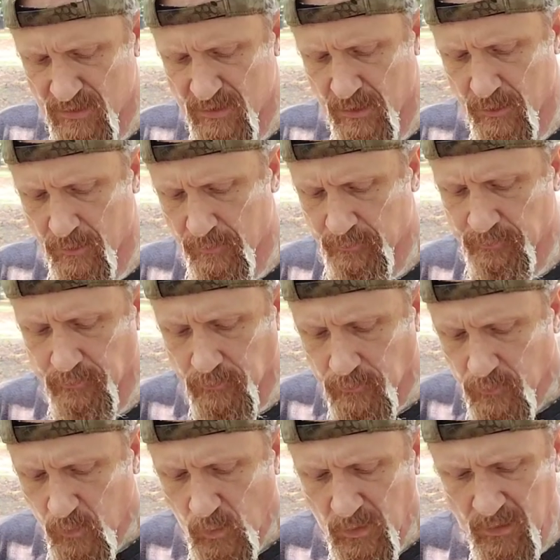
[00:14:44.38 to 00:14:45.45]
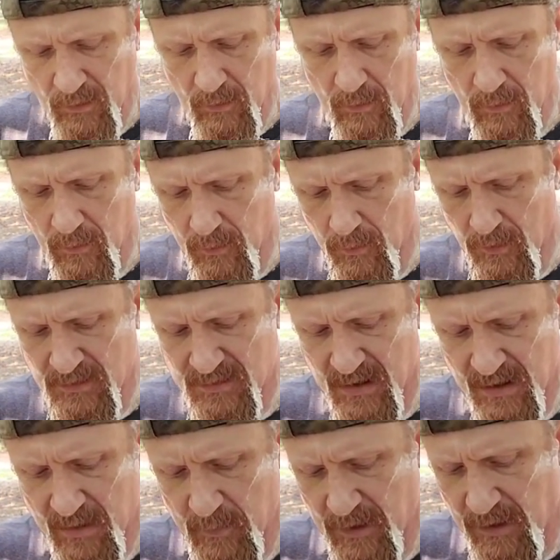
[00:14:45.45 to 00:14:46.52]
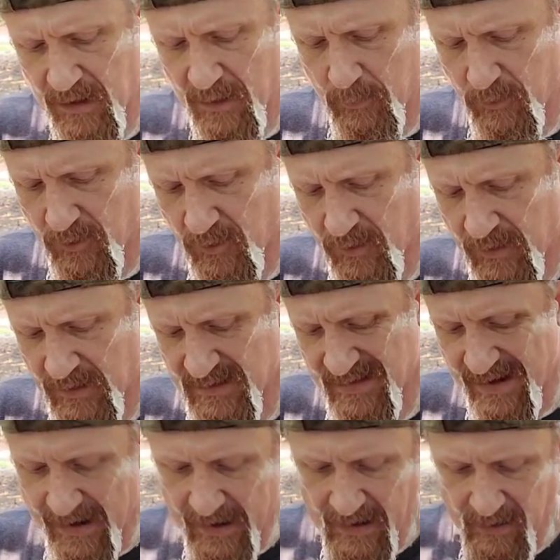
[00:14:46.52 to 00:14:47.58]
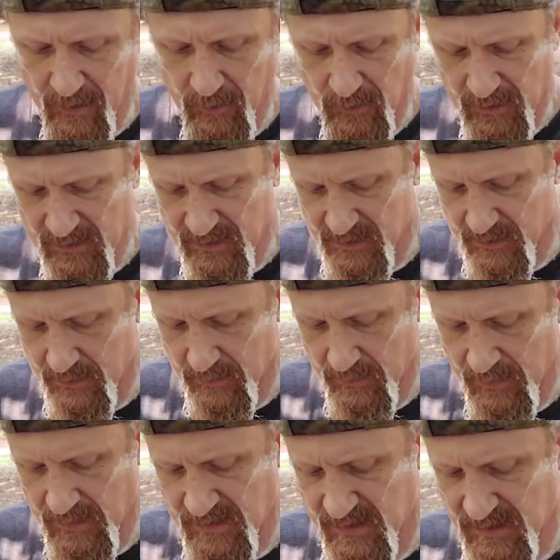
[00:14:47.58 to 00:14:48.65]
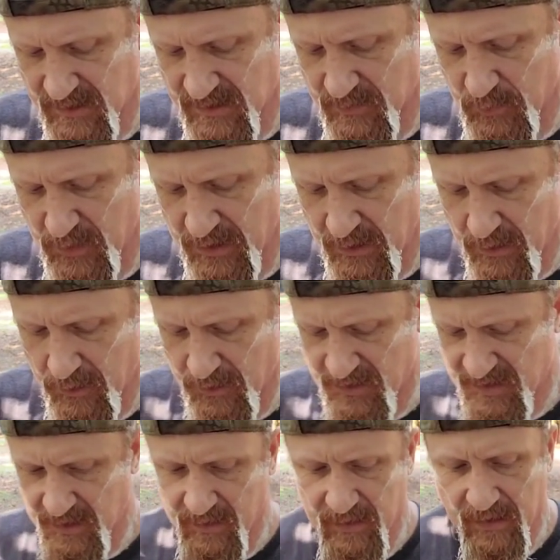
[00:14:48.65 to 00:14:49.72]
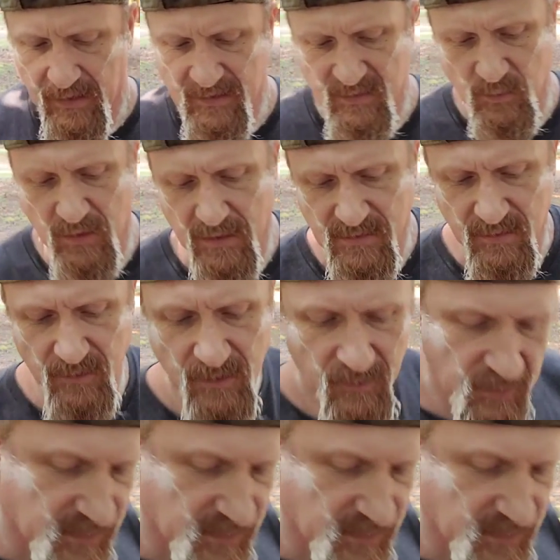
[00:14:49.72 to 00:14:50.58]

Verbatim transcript: So let's talk about a couple of the things that I noticed. This is just me noticing things when I was looking at